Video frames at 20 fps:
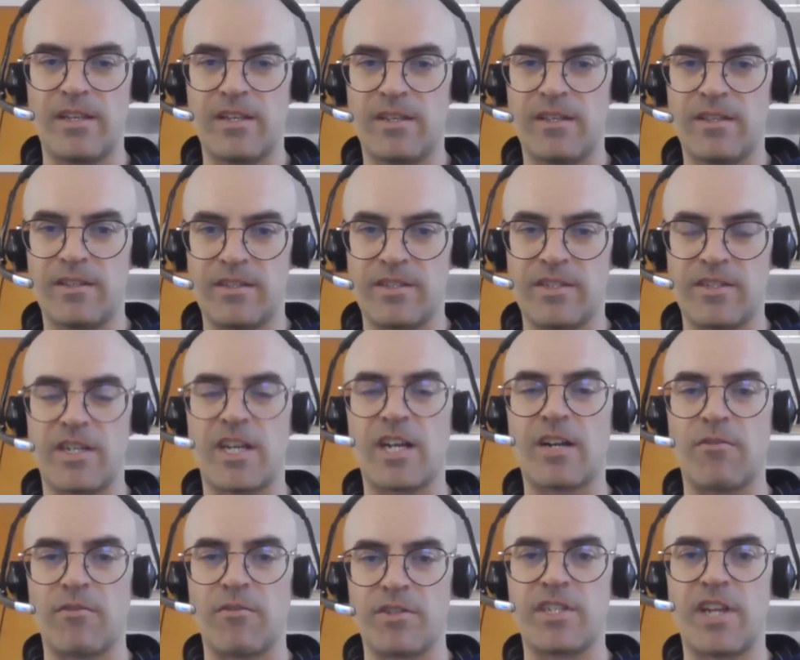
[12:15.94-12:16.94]
the
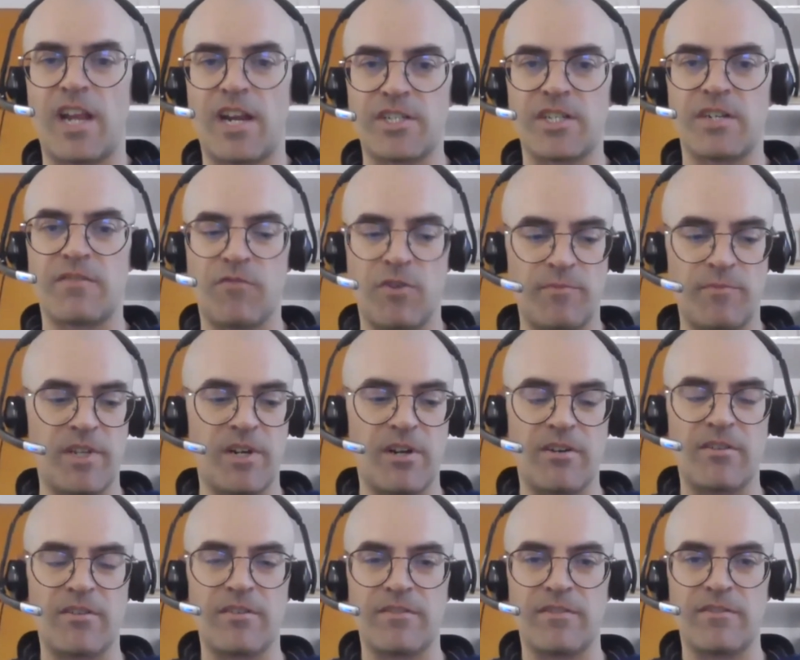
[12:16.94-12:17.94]
Synchro session from
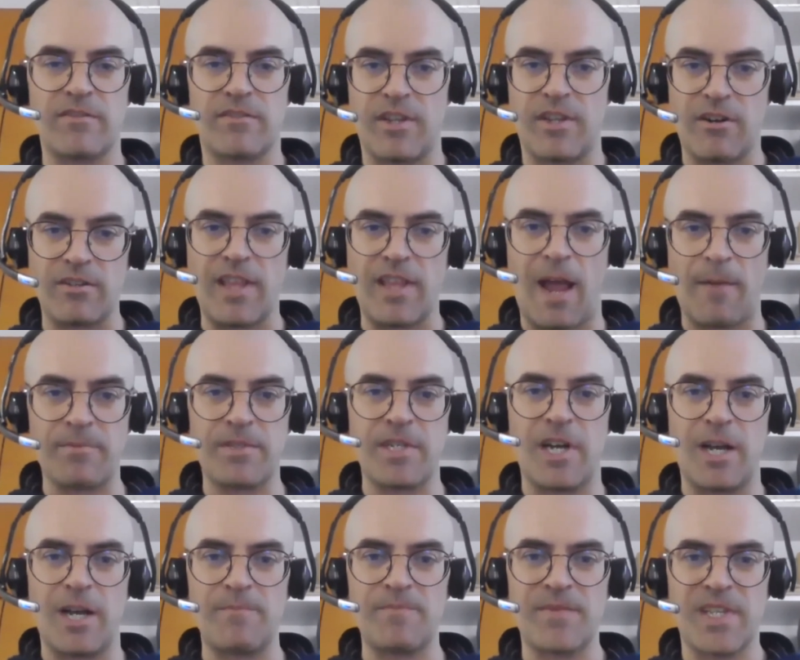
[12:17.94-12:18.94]
their
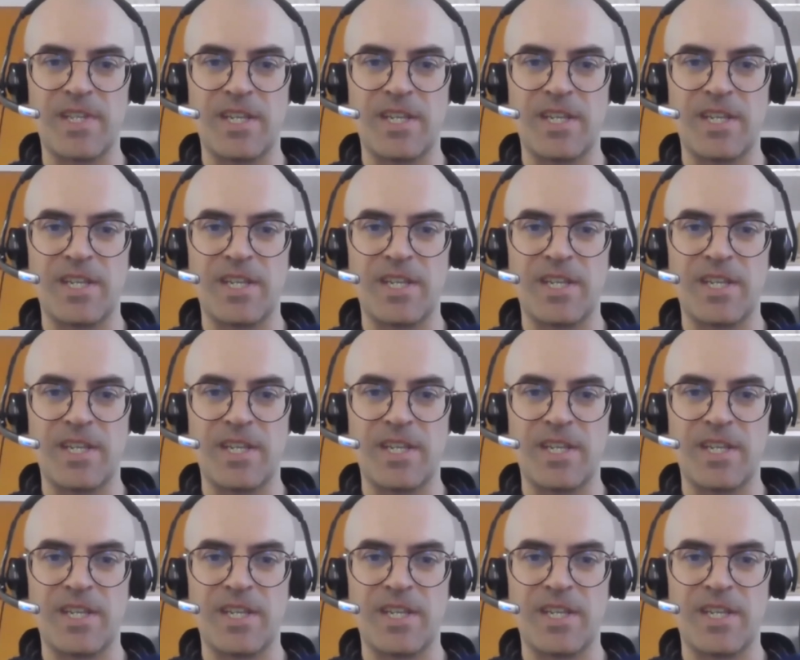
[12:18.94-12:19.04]
laptop